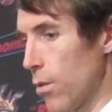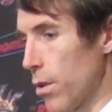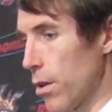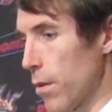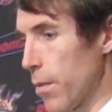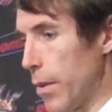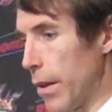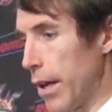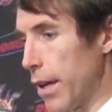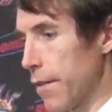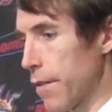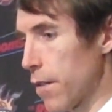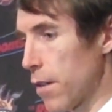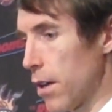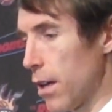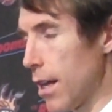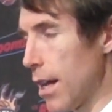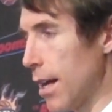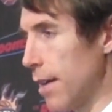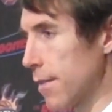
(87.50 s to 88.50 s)
we were playing for
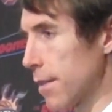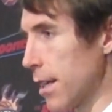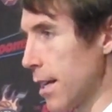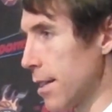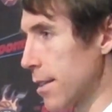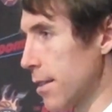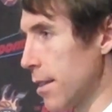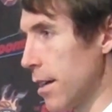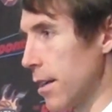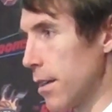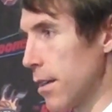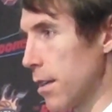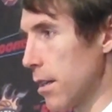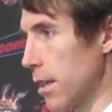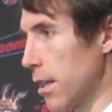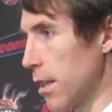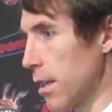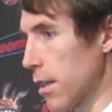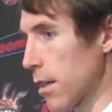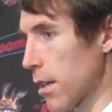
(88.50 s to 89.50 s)
our lives last night
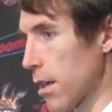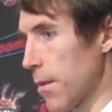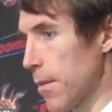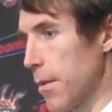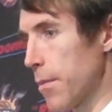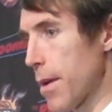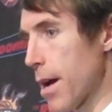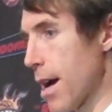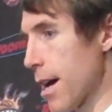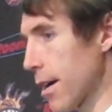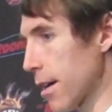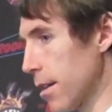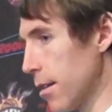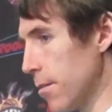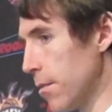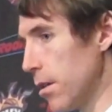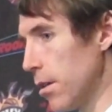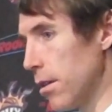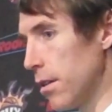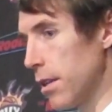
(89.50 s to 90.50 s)
and coming back in
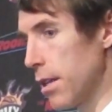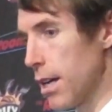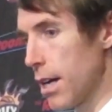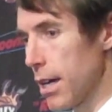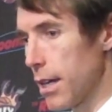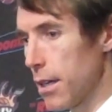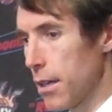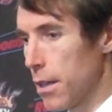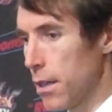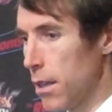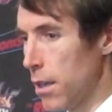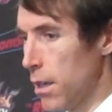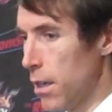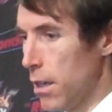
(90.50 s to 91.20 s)
the middle of the night and